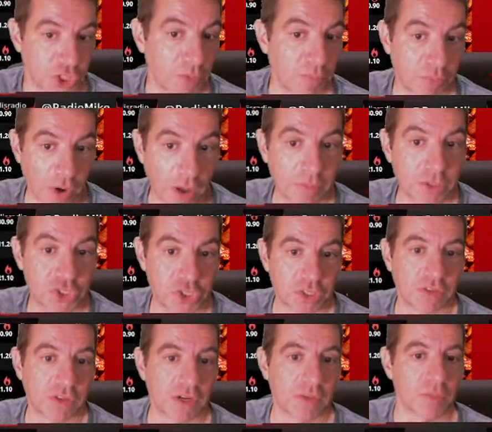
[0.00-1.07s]
Probably should have
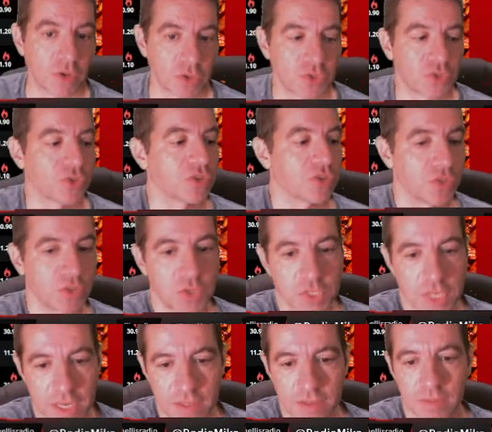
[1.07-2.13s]
done a Mostert to
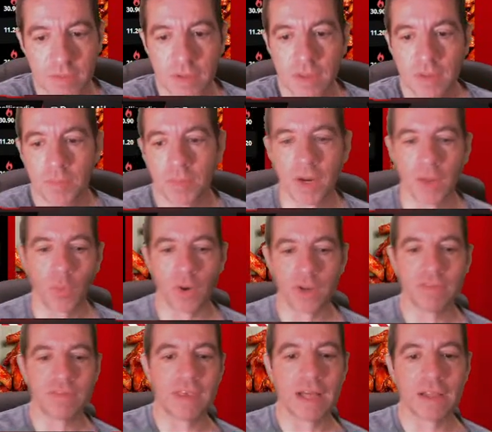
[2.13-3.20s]
Sutton, but I wanted
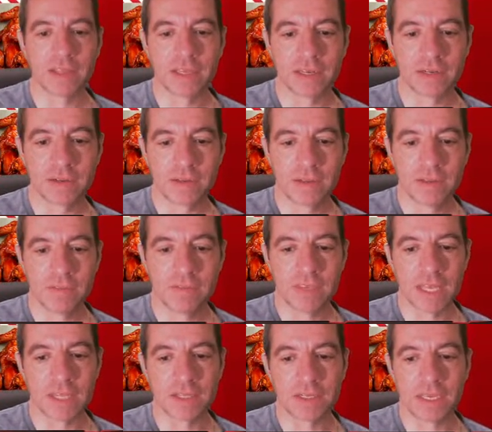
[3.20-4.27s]
Dell and
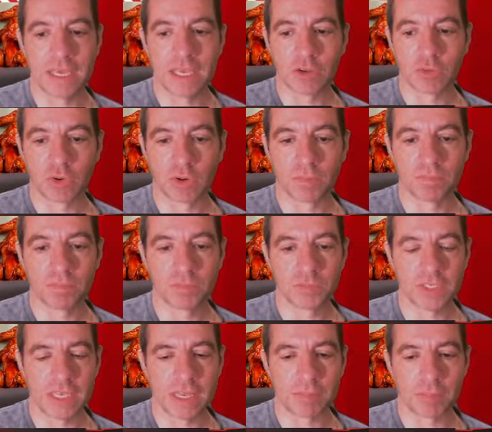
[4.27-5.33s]
Ingram to
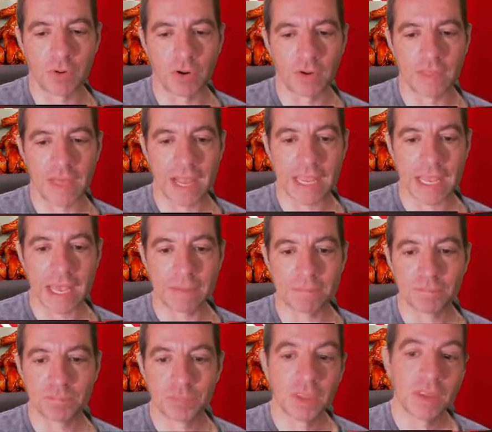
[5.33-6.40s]
get part of that game.
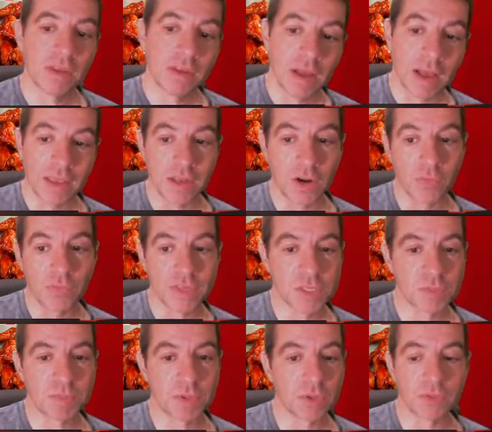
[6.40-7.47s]
You know, this
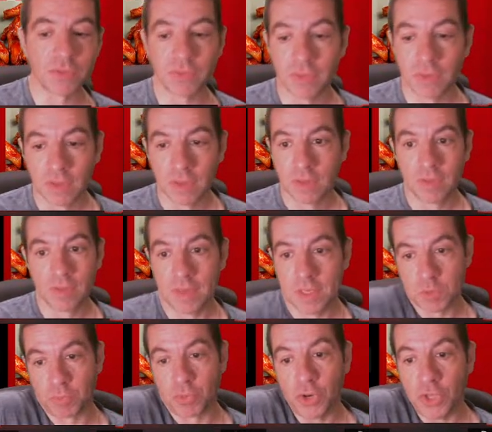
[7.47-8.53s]
build is
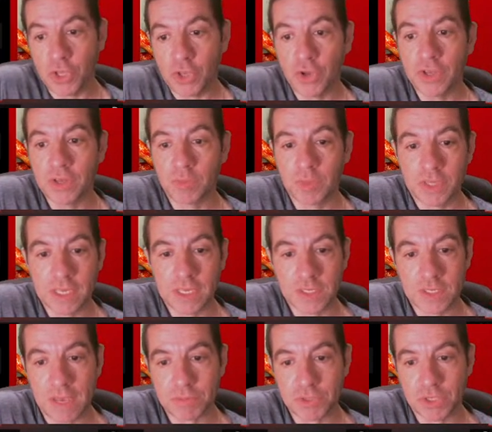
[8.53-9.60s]
pretty good with the
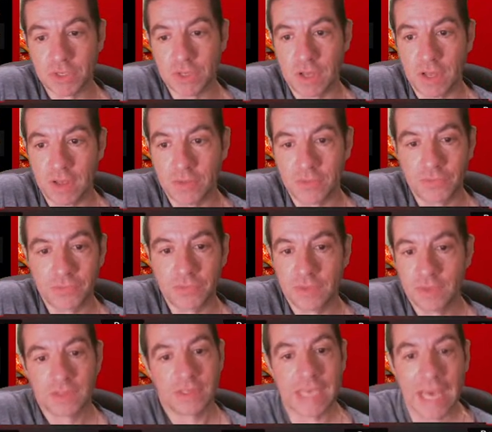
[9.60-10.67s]
exception of
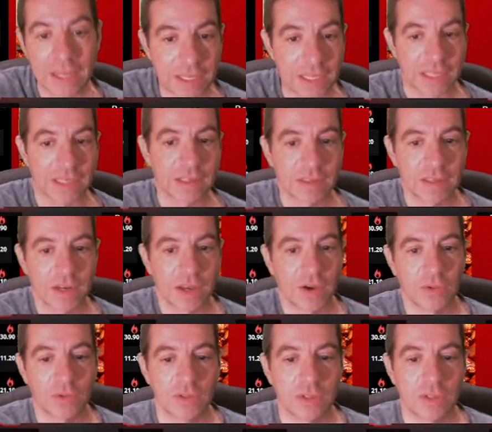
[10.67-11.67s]
Kelly, and